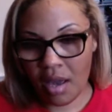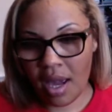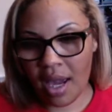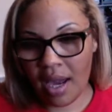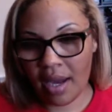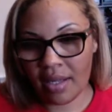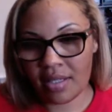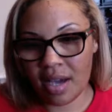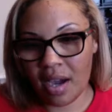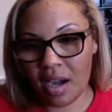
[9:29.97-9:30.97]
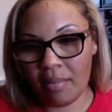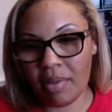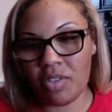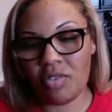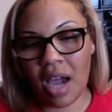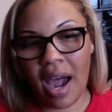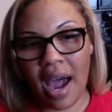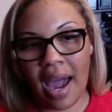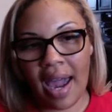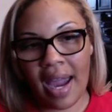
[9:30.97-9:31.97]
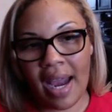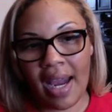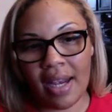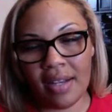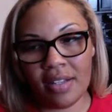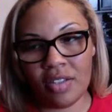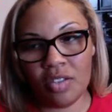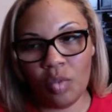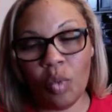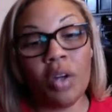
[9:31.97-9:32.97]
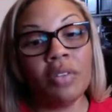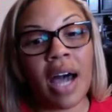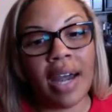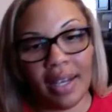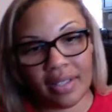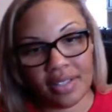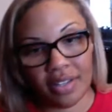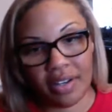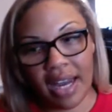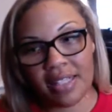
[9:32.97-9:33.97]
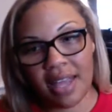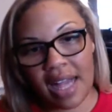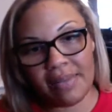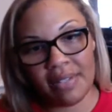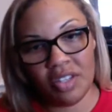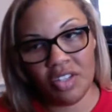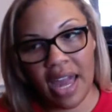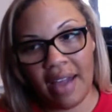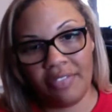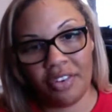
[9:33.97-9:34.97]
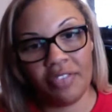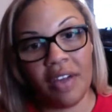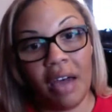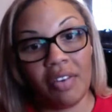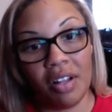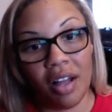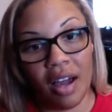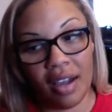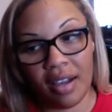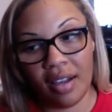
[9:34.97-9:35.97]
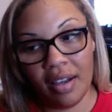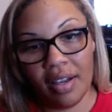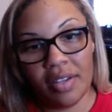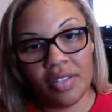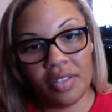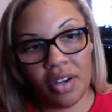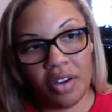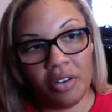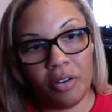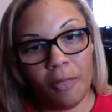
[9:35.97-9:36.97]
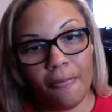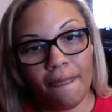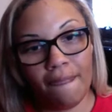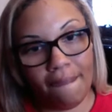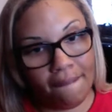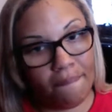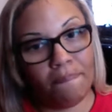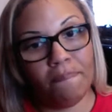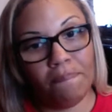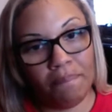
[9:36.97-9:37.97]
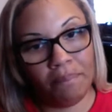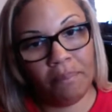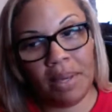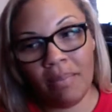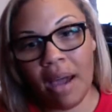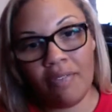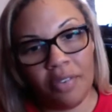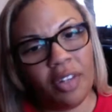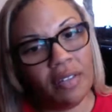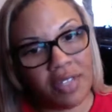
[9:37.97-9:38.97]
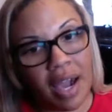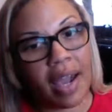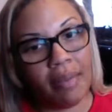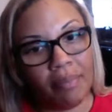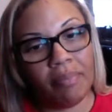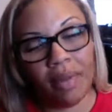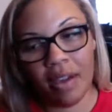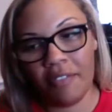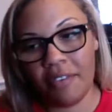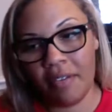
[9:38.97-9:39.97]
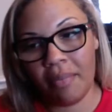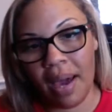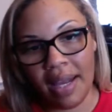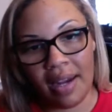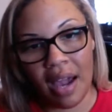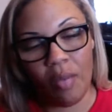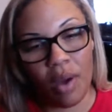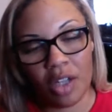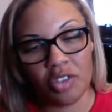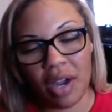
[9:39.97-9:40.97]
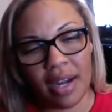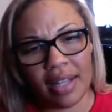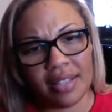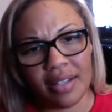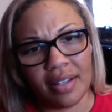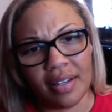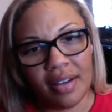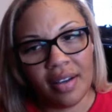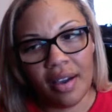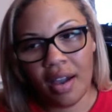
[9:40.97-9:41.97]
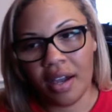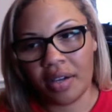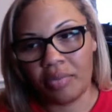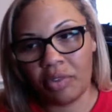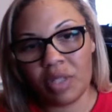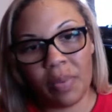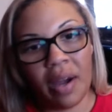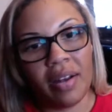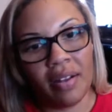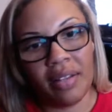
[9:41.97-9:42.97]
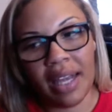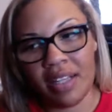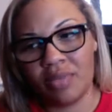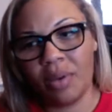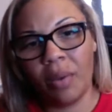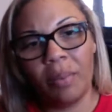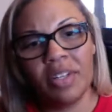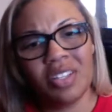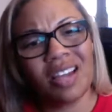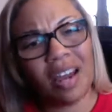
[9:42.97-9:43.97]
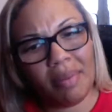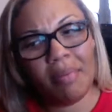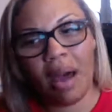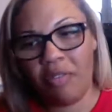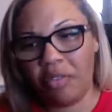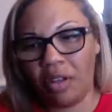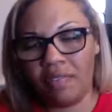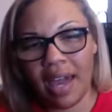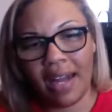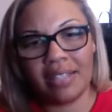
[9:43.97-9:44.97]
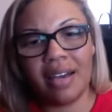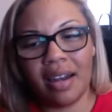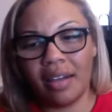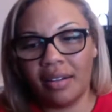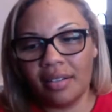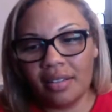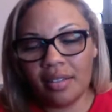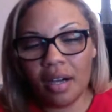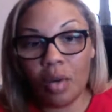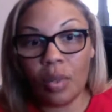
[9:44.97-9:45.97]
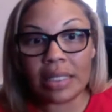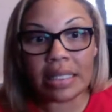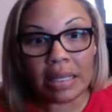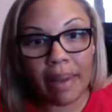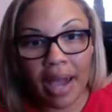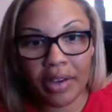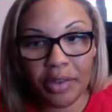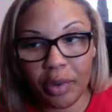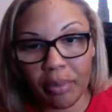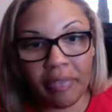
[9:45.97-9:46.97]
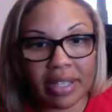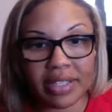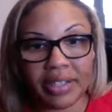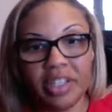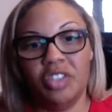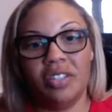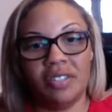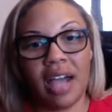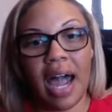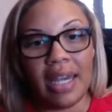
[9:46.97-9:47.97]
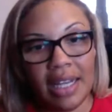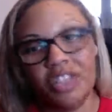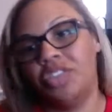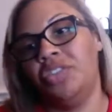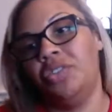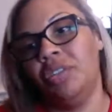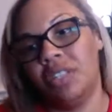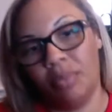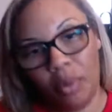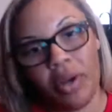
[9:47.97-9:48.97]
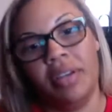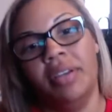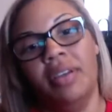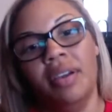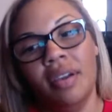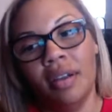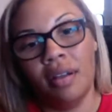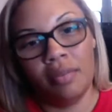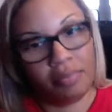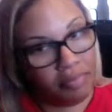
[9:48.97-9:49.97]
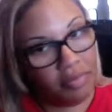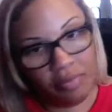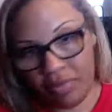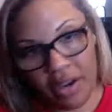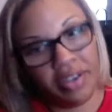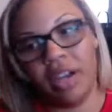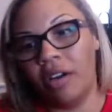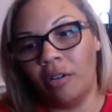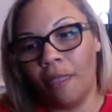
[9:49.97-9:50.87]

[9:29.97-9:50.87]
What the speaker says: And I will not answer a text message after 5 o'clock. So be mindful of time for everybody. And I'll try not to respond late as well, but just kind of be mindful of that. It's not a what's up, how you doing, professor? It's just, I need you. It's important. There you go.